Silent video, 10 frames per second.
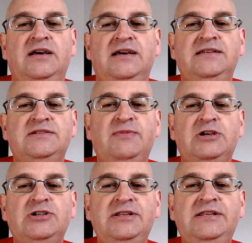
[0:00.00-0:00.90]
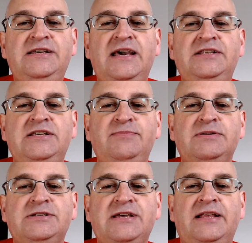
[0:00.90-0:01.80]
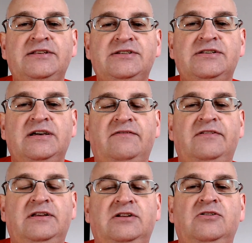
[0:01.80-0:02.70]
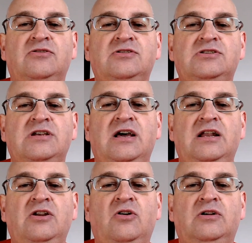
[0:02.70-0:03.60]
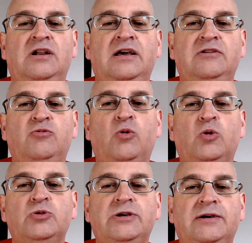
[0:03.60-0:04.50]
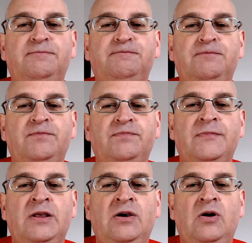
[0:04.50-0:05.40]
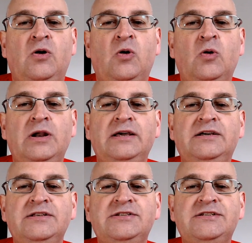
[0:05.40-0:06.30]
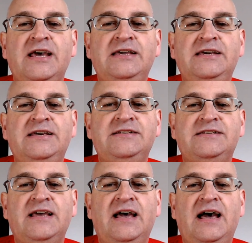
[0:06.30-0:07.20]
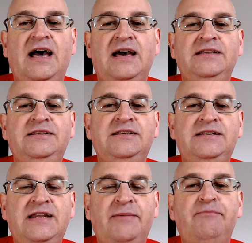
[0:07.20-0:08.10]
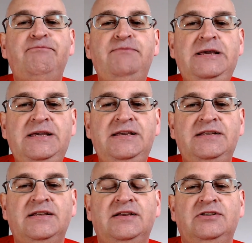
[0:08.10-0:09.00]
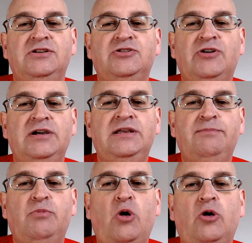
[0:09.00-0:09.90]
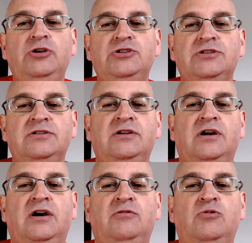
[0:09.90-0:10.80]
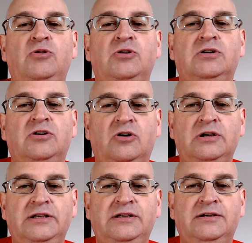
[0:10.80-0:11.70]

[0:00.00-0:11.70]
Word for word: especially the 80% stuff that looks a lot like water. All I can say is I didn't mean to try and poison a work colleague.